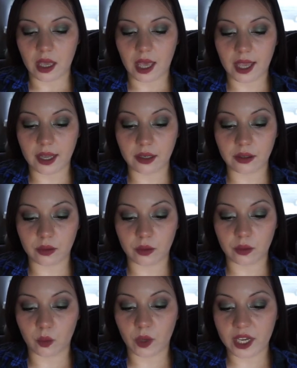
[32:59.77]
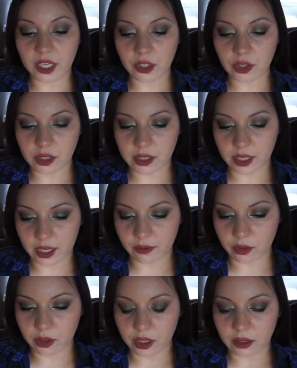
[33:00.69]
and wage
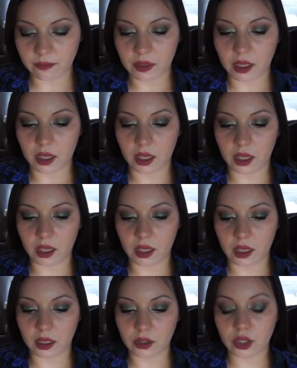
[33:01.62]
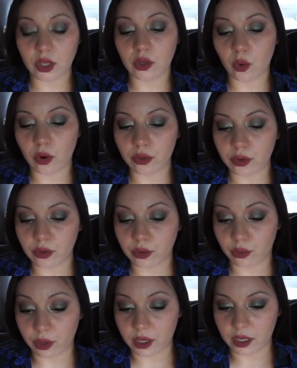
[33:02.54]
slavery to Northern
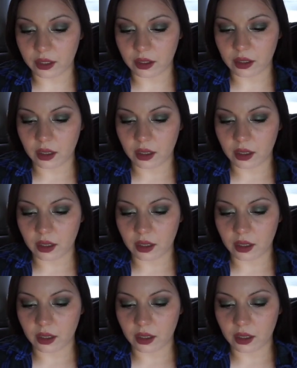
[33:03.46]
greed